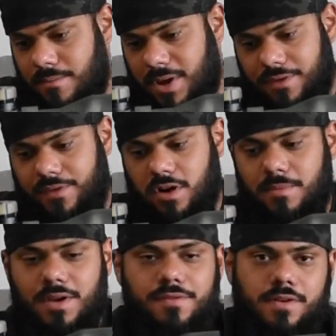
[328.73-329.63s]
By far
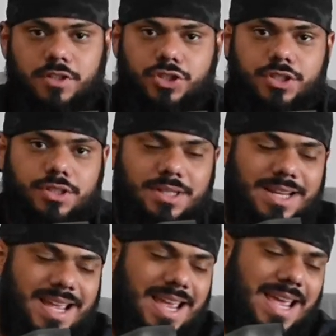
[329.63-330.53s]
my favorite trigger
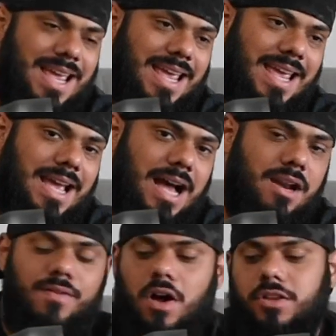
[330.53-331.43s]

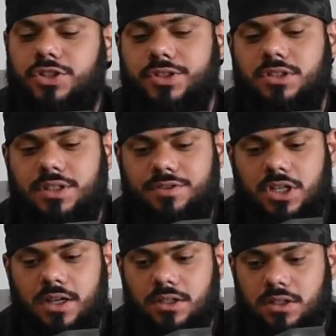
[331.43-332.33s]
out of all the triggers I've
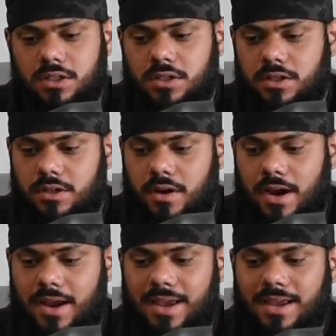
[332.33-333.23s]
shot.
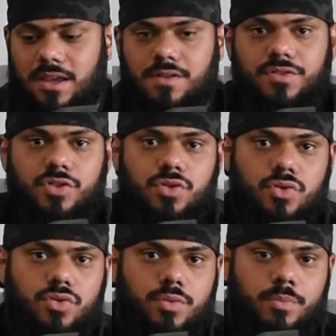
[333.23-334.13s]
Alright, it gives
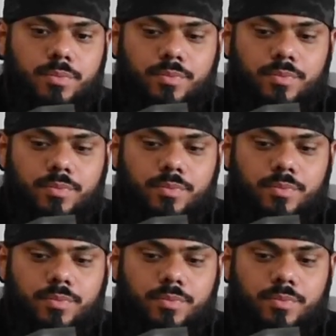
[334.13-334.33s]
you,